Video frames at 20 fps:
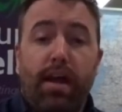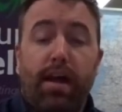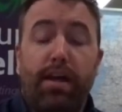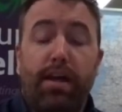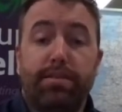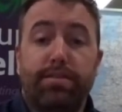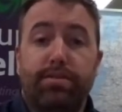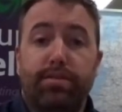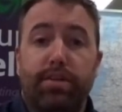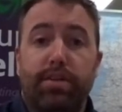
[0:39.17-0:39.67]

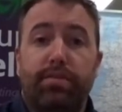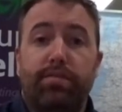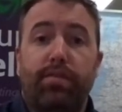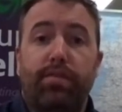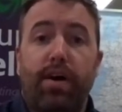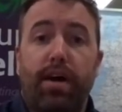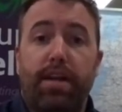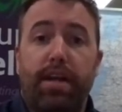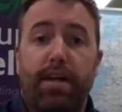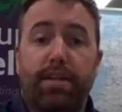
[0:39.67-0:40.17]
Studied
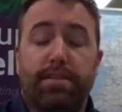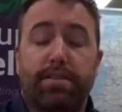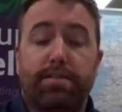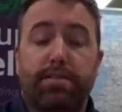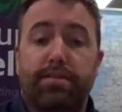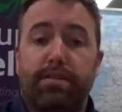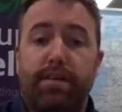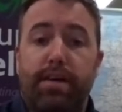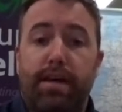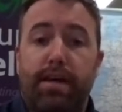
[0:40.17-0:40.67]

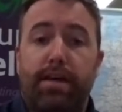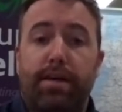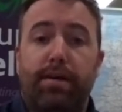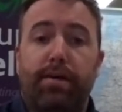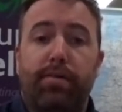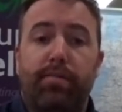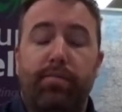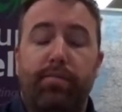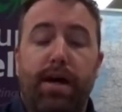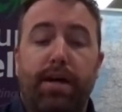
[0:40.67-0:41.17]
finance
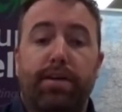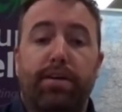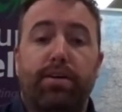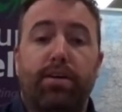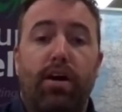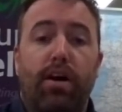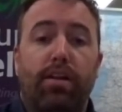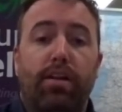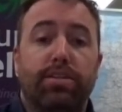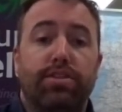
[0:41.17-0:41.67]
back in
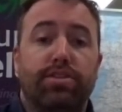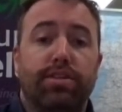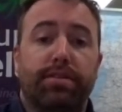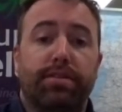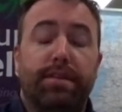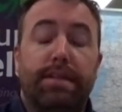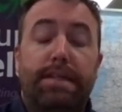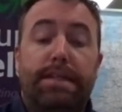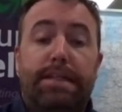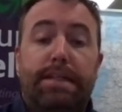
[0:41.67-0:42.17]
college,
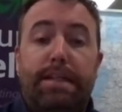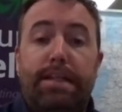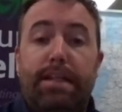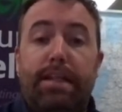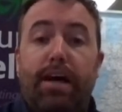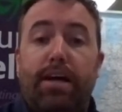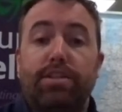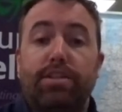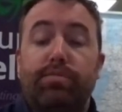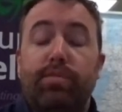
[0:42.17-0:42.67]
and
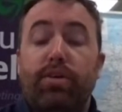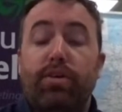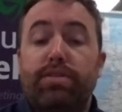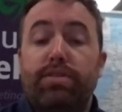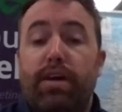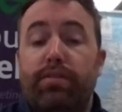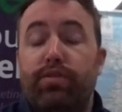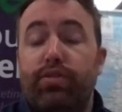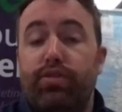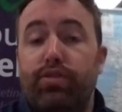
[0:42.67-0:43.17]
I suppose
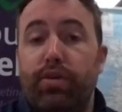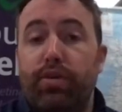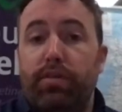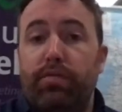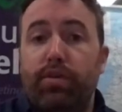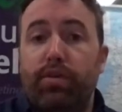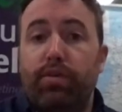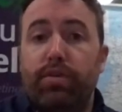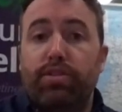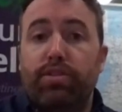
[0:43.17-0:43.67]
after doing a
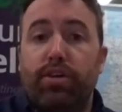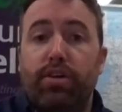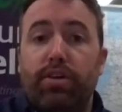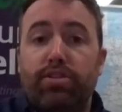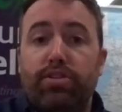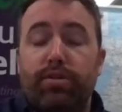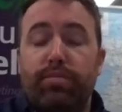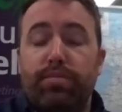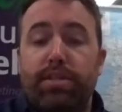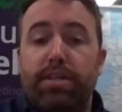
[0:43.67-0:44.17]
few
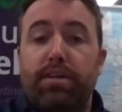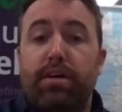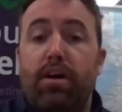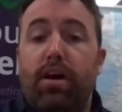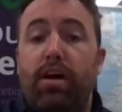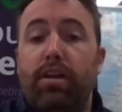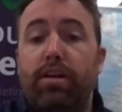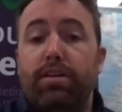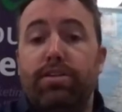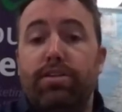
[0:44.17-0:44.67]
internships in
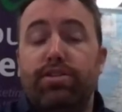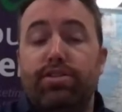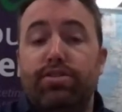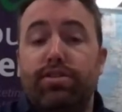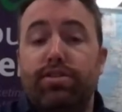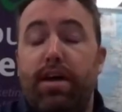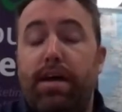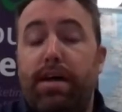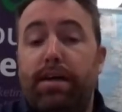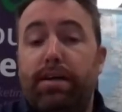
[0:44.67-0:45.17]
college,
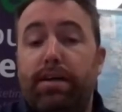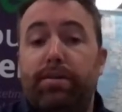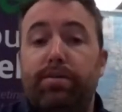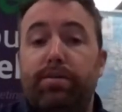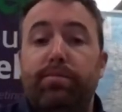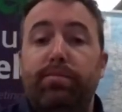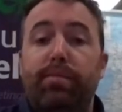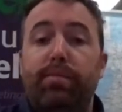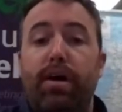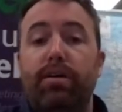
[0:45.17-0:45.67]

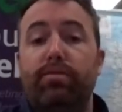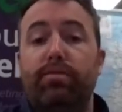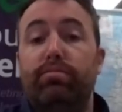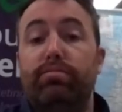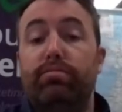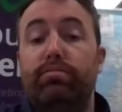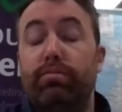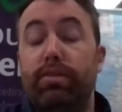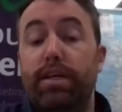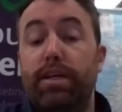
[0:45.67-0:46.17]
I
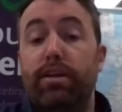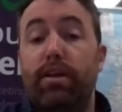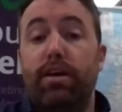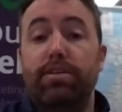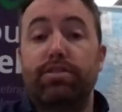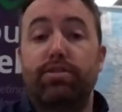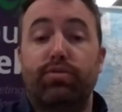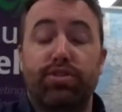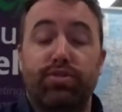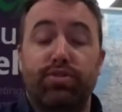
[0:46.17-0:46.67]

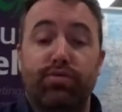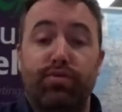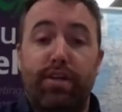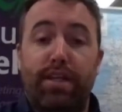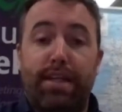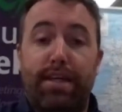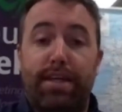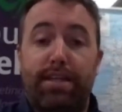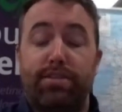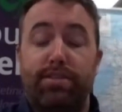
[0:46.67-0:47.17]
realized I wasn't
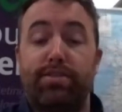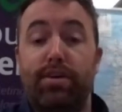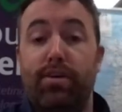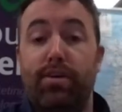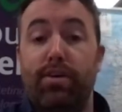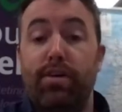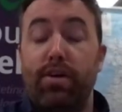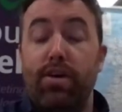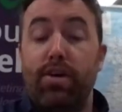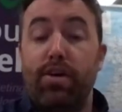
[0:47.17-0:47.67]
really
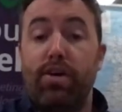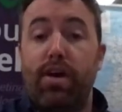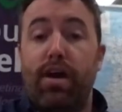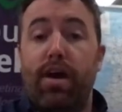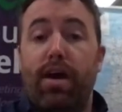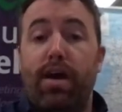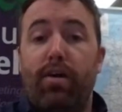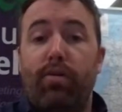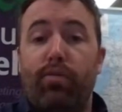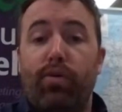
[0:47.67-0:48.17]
into
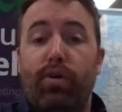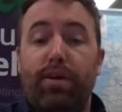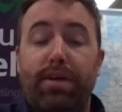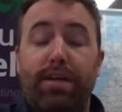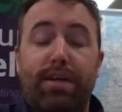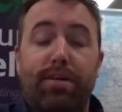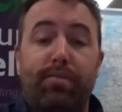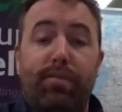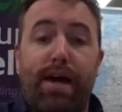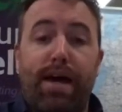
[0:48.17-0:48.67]

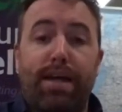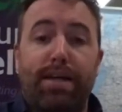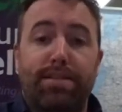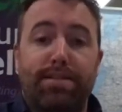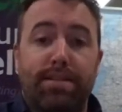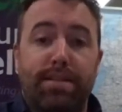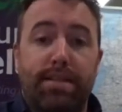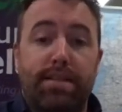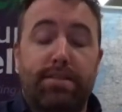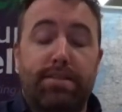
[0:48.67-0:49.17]
working in
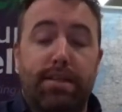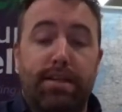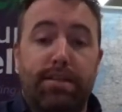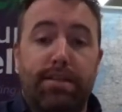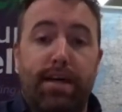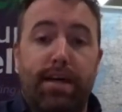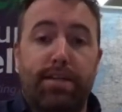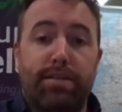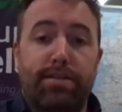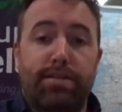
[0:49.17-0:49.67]
banks and things like
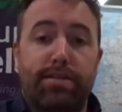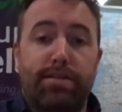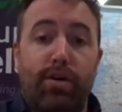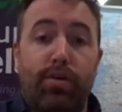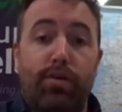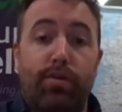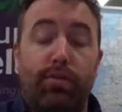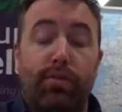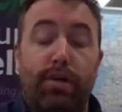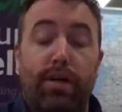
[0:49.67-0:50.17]
that.
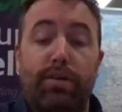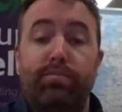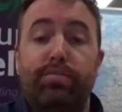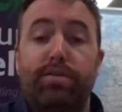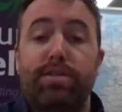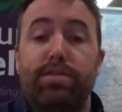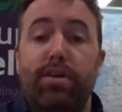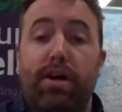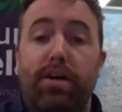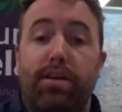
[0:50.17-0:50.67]
So I've
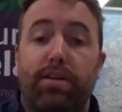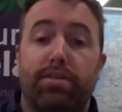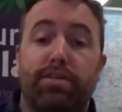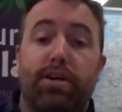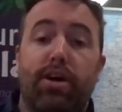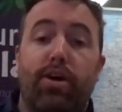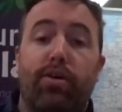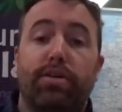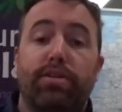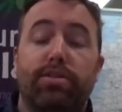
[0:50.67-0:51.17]
decided to
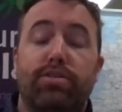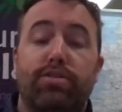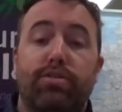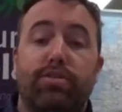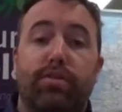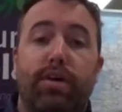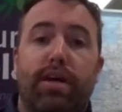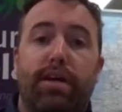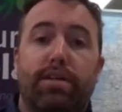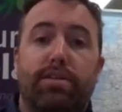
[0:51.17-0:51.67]
go
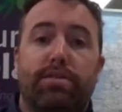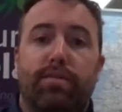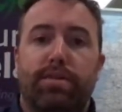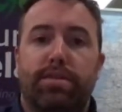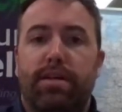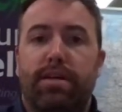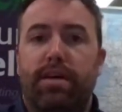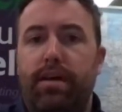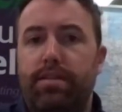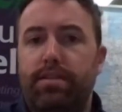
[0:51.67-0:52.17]
into
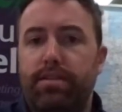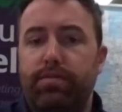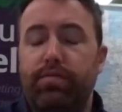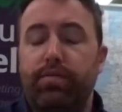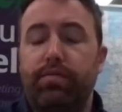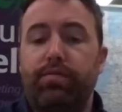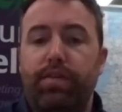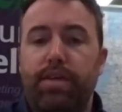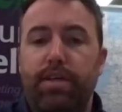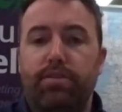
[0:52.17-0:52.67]
a
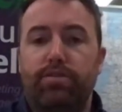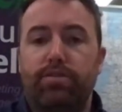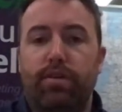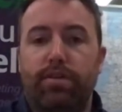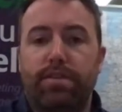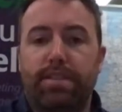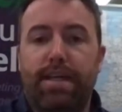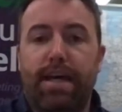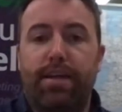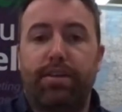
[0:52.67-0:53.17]
different field
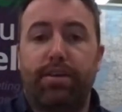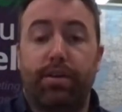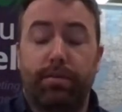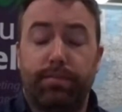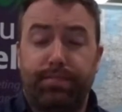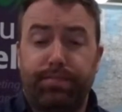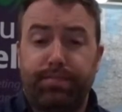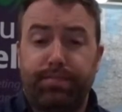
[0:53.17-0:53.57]
altogether.